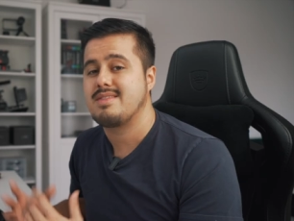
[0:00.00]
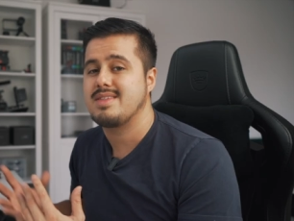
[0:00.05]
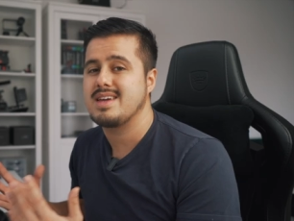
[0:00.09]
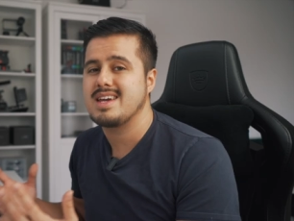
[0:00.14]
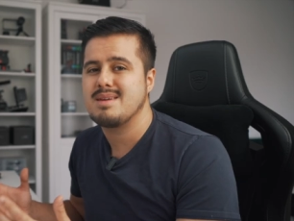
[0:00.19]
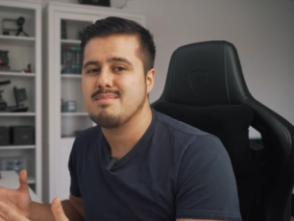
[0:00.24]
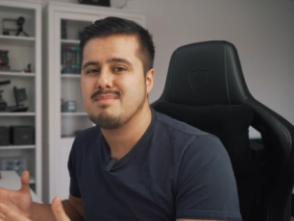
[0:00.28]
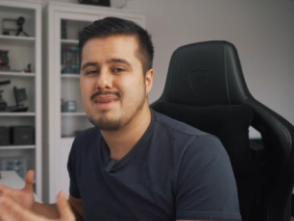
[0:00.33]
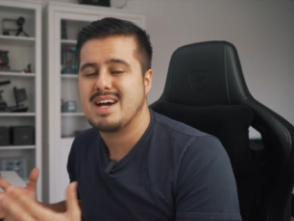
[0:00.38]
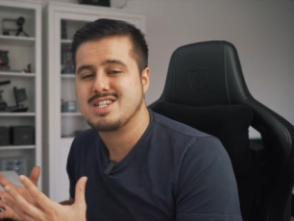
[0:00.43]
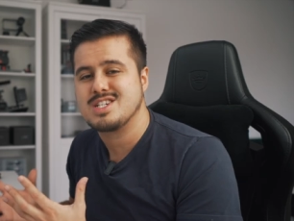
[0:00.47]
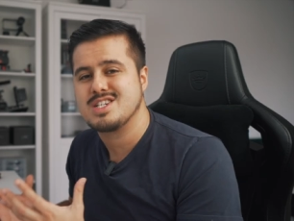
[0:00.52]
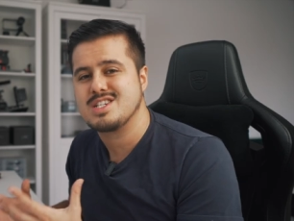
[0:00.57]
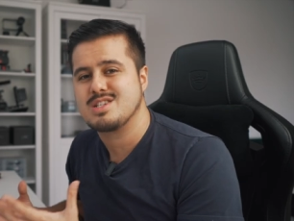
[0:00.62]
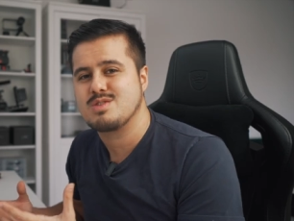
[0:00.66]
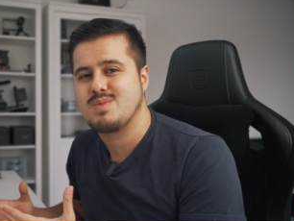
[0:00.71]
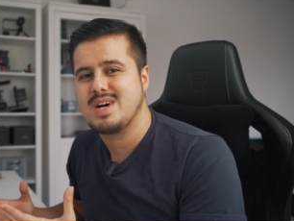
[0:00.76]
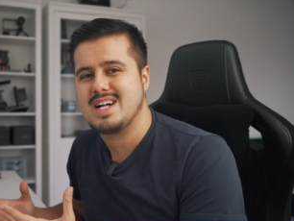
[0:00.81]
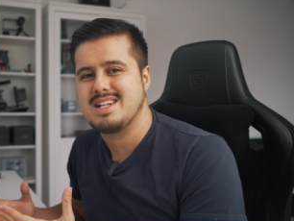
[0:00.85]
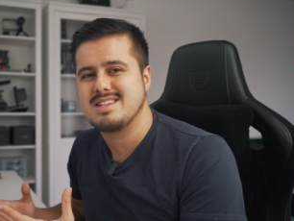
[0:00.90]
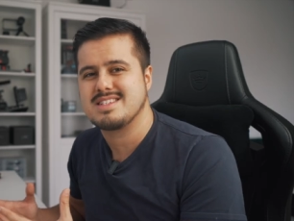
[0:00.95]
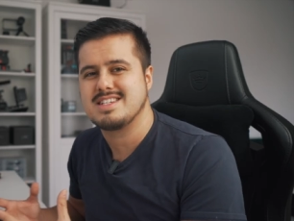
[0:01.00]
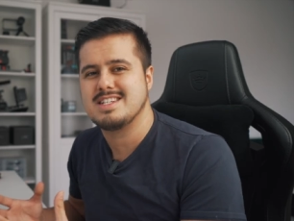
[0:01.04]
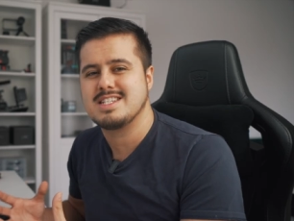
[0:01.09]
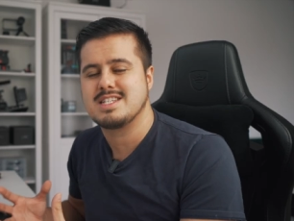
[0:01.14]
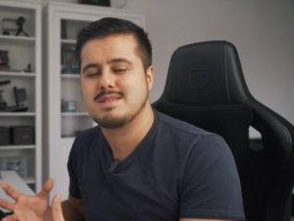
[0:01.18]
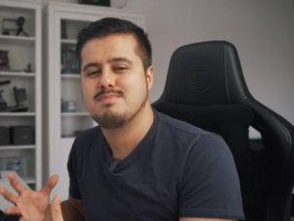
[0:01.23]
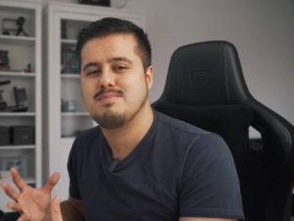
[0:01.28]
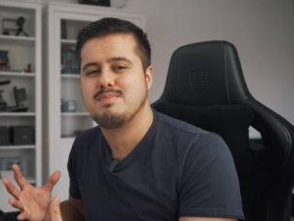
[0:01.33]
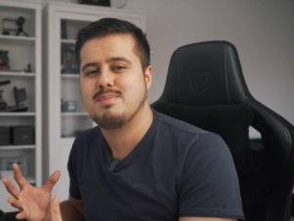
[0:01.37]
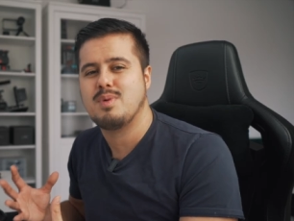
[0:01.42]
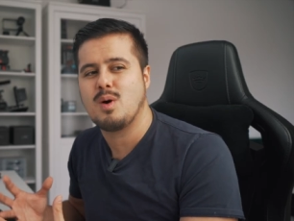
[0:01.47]
I think it matches well since
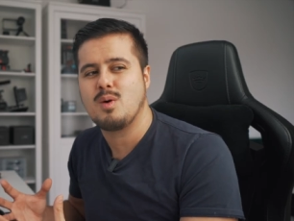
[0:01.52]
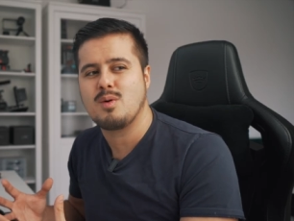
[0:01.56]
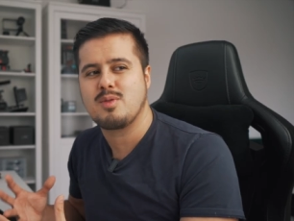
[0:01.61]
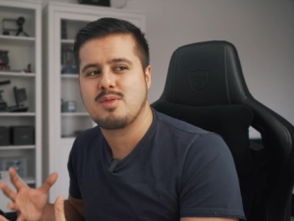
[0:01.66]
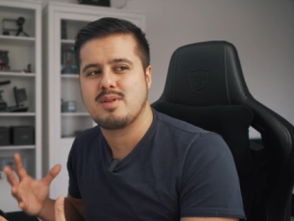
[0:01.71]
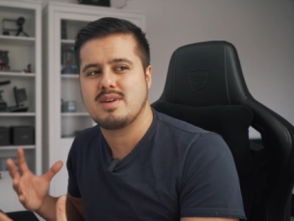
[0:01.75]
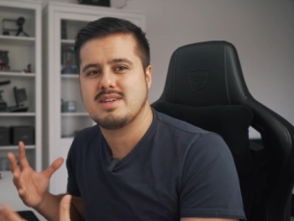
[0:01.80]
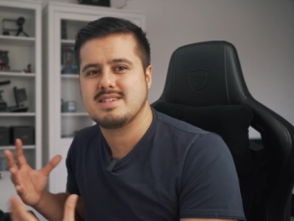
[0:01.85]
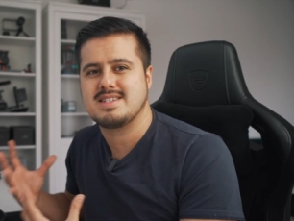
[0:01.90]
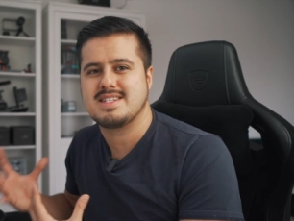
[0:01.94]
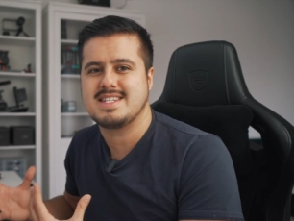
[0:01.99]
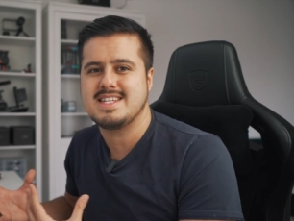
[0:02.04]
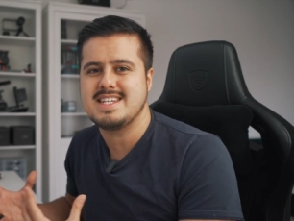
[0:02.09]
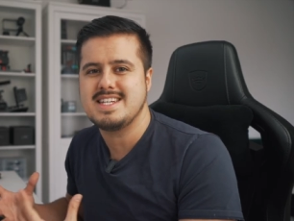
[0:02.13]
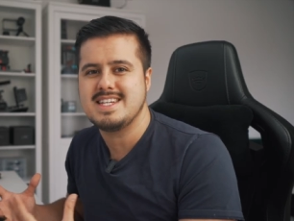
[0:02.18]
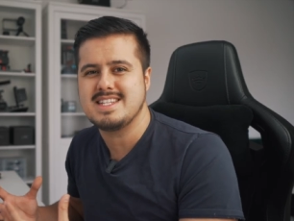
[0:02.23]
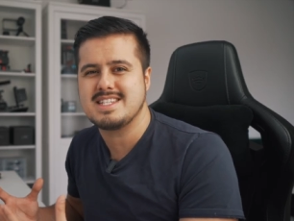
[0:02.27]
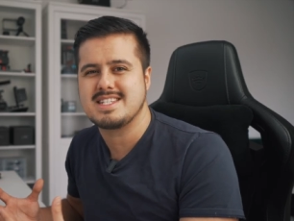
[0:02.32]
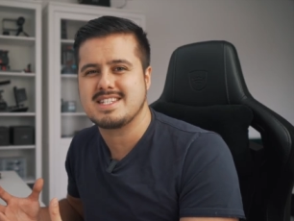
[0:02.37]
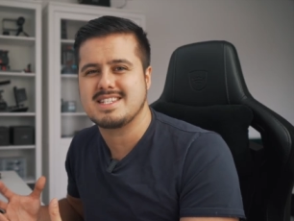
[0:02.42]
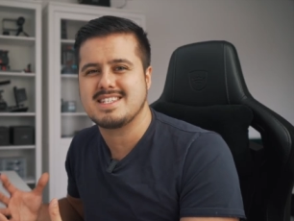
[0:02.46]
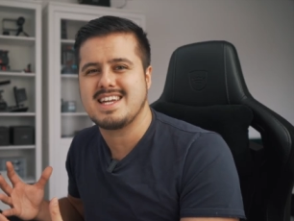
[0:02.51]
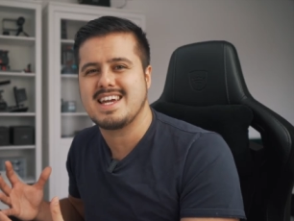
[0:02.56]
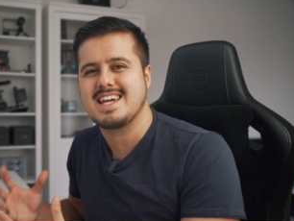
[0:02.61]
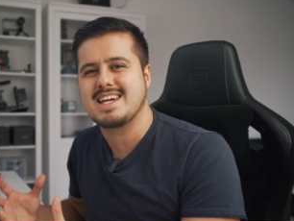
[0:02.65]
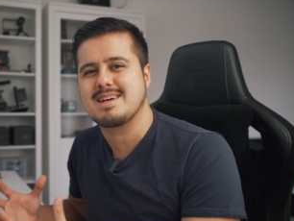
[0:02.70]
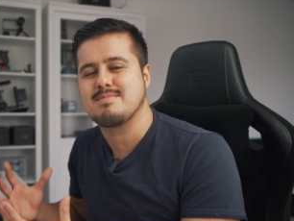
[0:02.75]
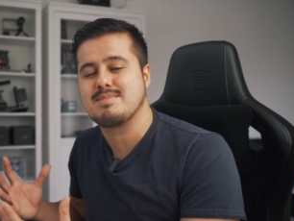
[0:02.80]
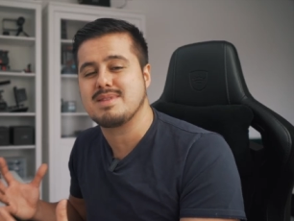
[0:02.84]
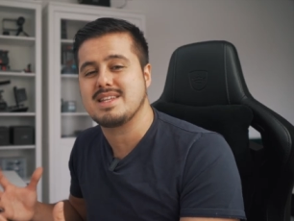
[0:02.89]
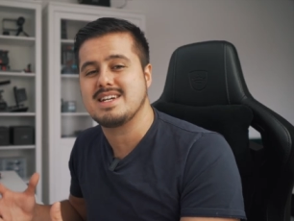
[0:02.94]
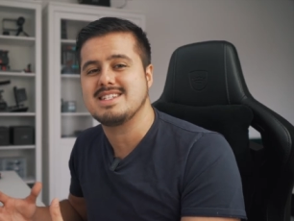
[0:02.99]
both scenes
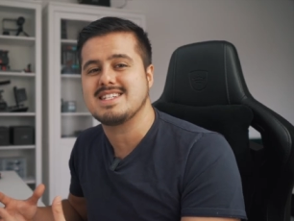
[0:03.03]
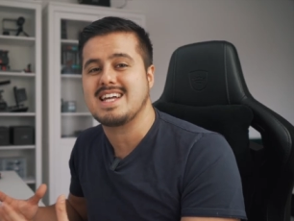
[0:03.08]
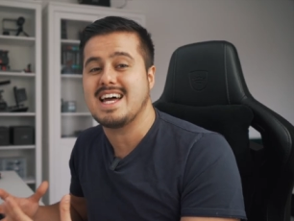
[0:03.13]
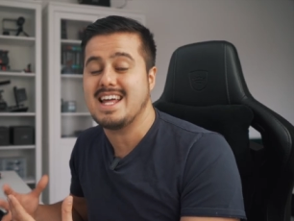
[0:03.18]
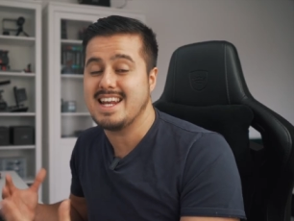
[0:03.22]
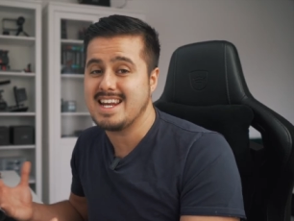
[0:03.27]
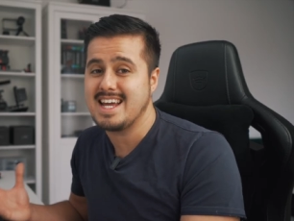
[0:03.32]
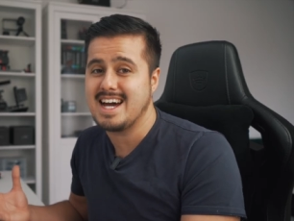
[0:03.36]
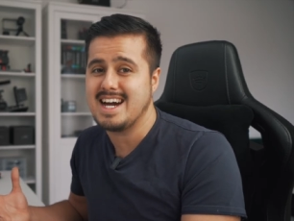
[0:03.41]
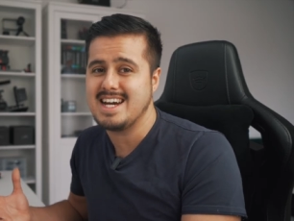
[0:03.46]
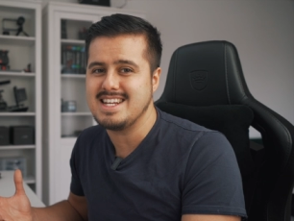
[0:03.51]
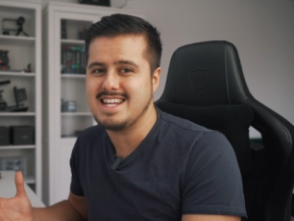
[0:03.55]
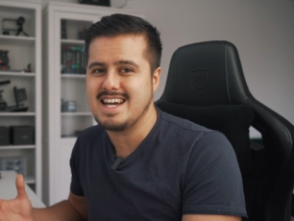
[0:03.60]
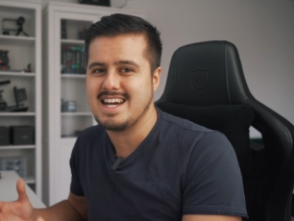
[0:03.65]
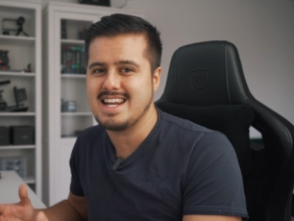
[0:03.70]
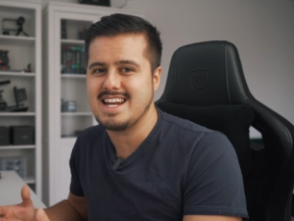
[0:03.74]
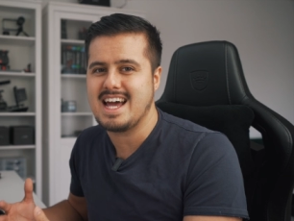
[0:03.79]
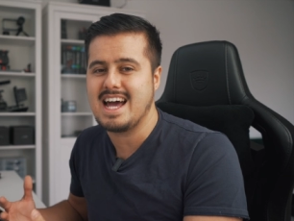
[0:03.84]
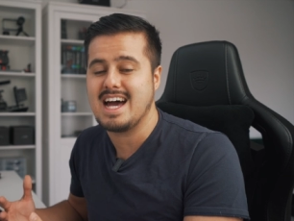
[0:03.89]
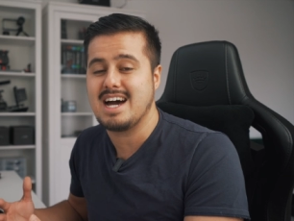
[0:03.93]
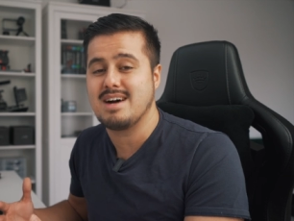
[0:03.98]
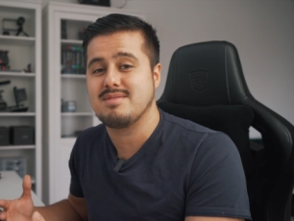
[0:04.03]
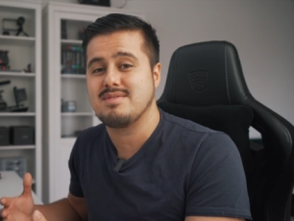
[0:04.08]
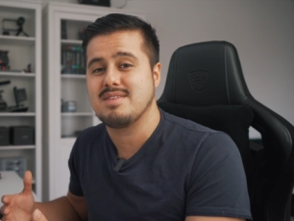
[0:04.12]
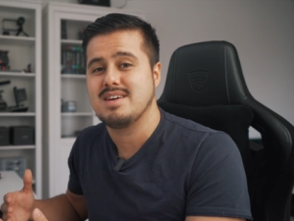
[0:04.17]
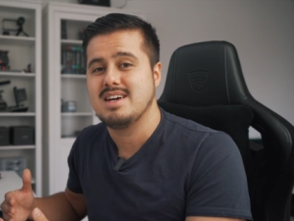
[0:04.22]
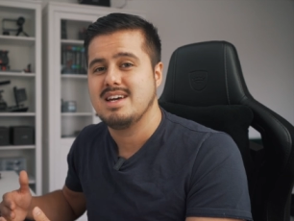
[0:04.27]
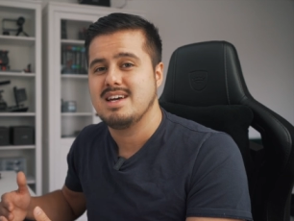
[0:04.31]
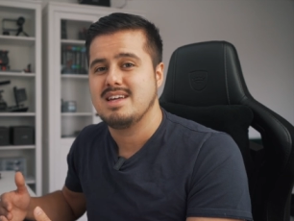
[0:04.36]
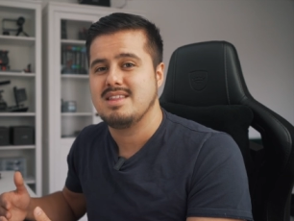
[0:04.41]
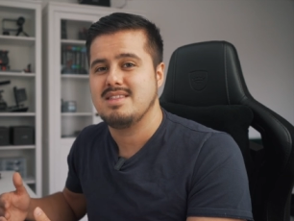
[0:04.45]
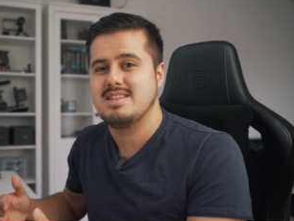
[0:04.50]
take place at night and have
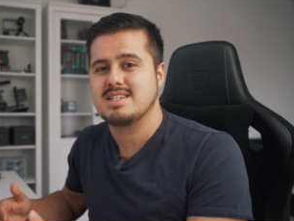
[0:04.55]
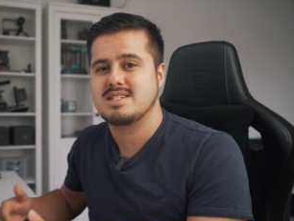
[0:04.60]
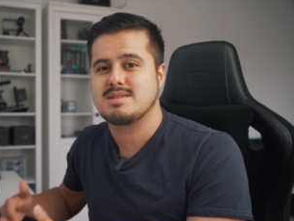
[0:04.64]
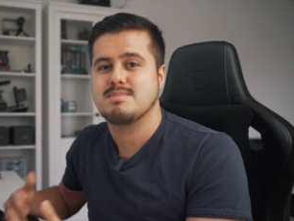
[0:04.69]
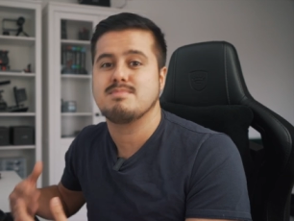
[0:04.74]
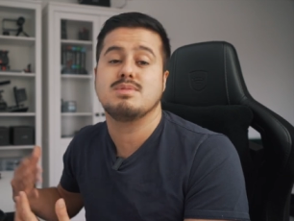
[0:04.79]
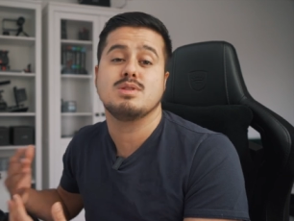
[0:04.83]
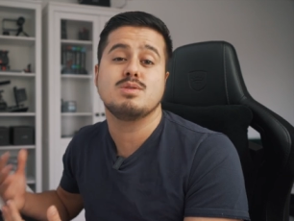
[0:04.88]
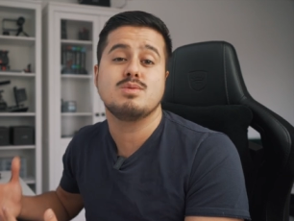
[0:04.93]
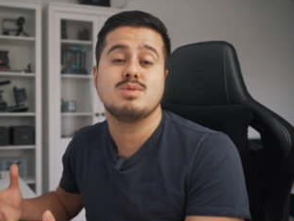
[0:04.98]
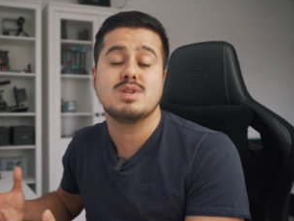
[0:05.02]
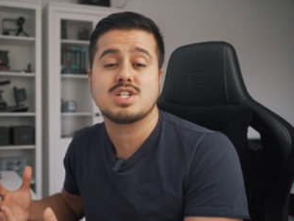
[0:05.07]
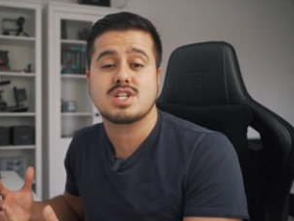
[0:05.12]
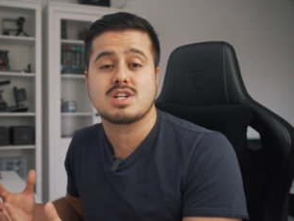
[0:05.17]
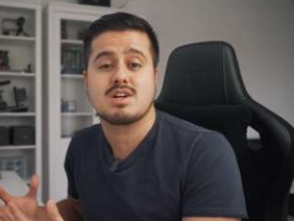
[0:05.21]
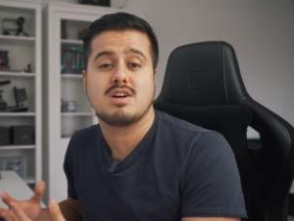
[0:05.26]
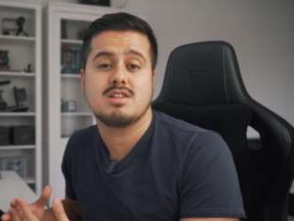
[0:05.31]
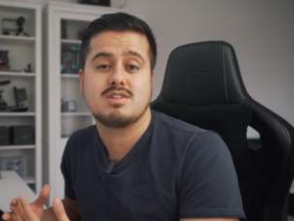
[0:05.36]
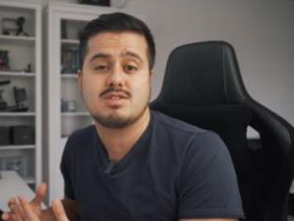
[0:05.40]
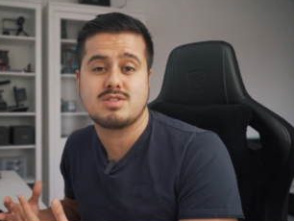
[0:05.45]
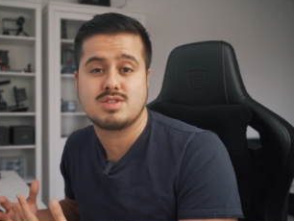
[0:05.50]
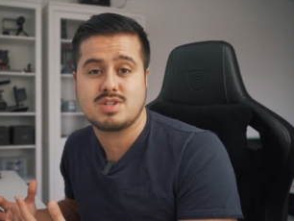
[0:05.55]
this bluish color